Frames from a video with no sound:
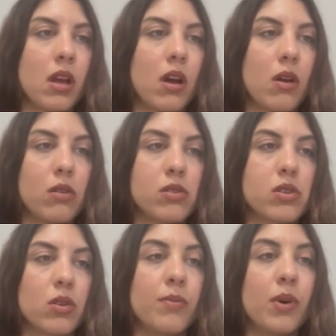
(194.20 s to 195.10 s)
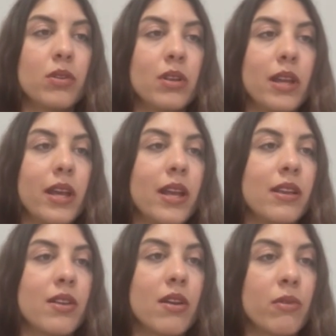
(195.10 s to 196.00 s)
Also, bodily
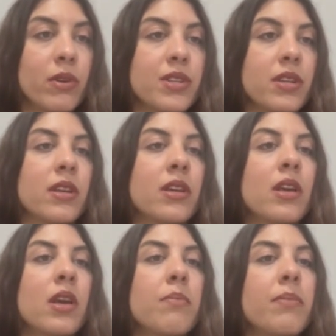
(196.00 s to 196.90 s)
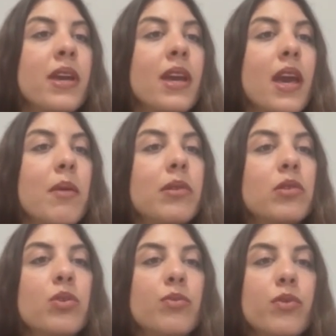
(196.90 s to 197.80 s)
integrity, being able
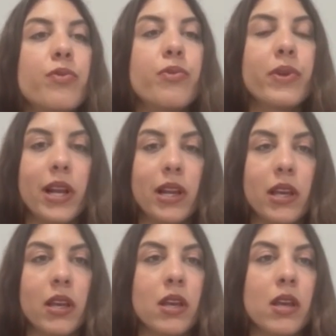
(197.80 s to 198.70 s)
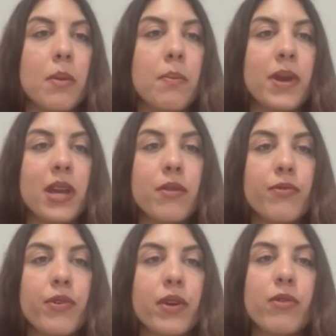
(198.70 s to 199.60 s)
to move freely, being
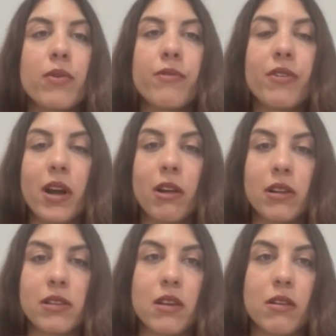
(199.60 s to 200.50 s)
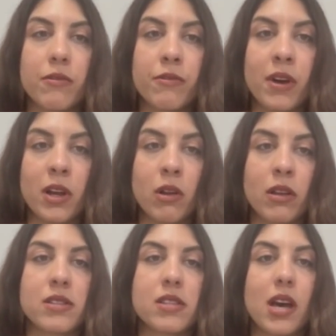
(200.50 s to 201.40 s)
free from
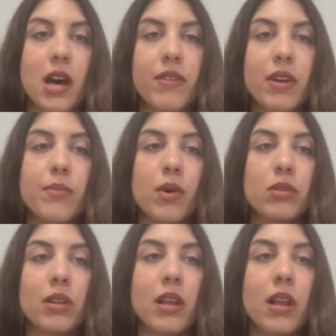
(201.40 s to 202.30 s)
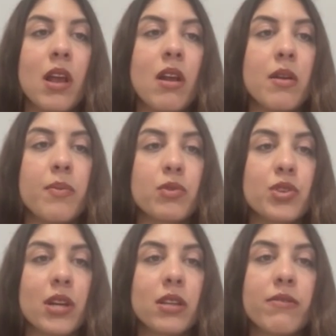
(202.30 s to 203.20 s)
violence, having bodily,
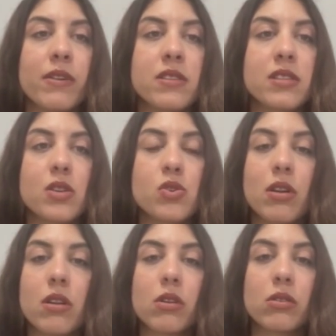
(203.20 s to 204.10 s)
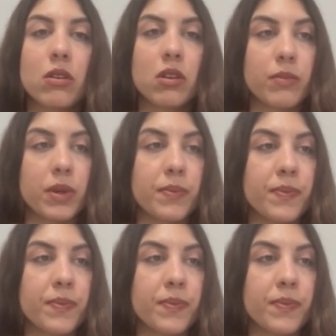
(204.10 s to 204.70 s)
reproductive and sexual autonomy.